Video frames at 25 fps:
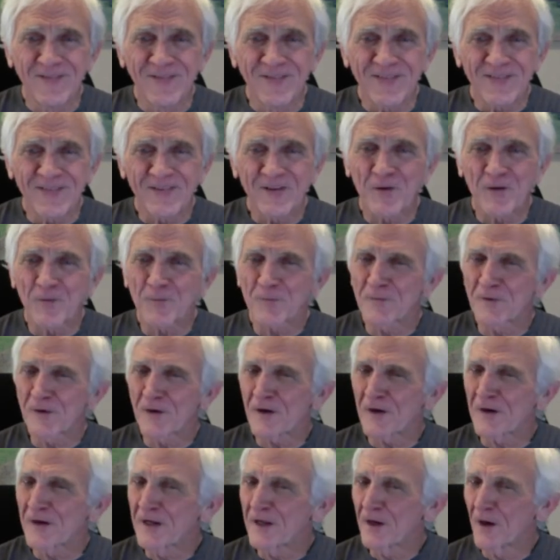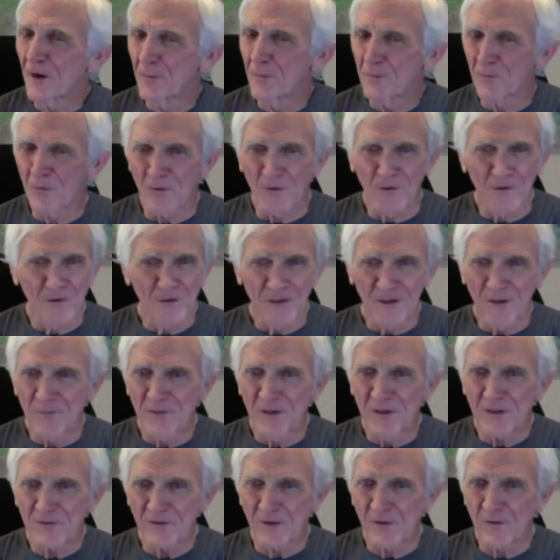You know, very humble
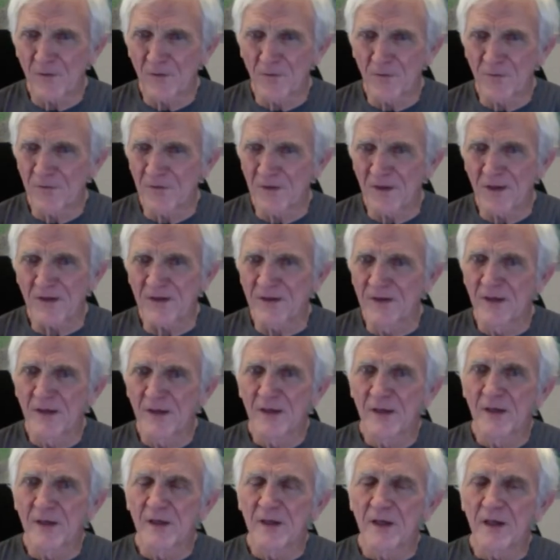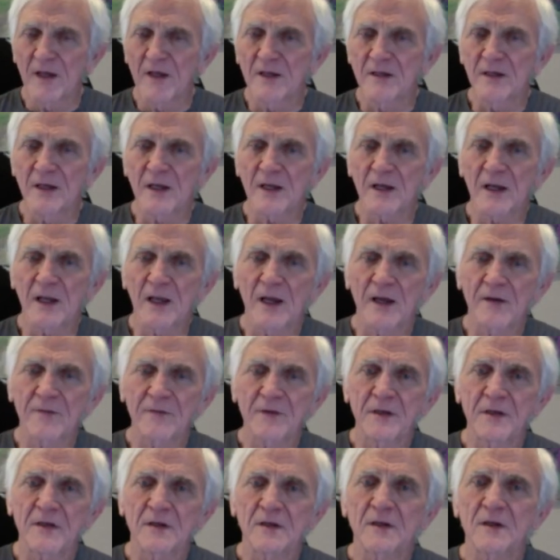about the whole thing, and yet
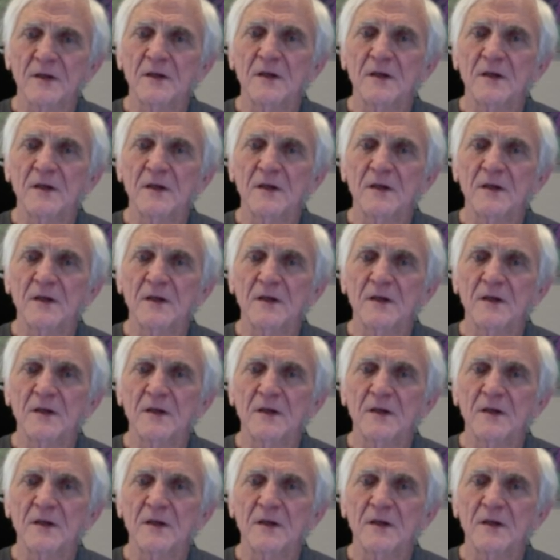having